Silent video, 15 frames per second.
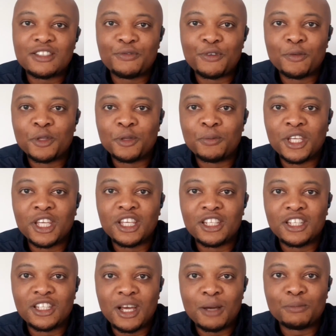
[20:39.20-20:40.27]
that from the
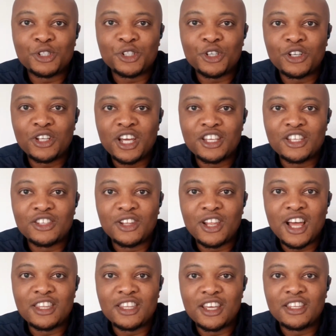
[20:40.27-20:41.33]
beginning. I'm sure that
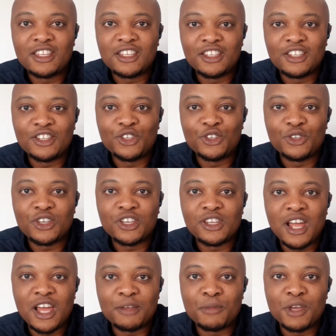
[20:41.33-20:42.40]
you landed in the
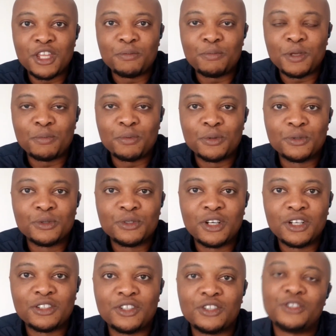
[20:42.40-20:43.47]
UK like many
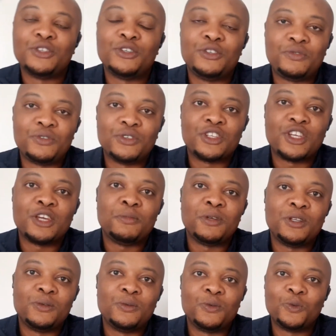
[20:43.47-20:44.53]
people. I don't know if you
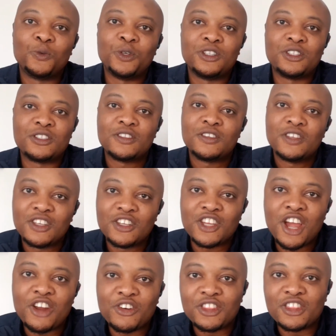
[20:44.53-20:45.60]
came in with
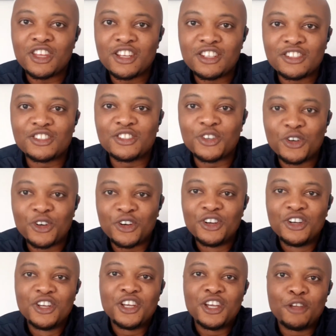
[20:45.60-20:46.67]
inheritance
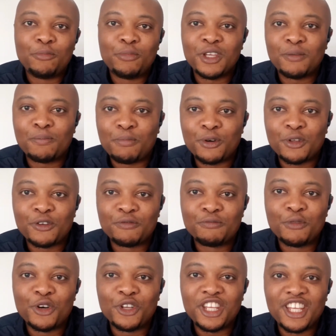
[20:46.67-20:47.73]
or a big pot of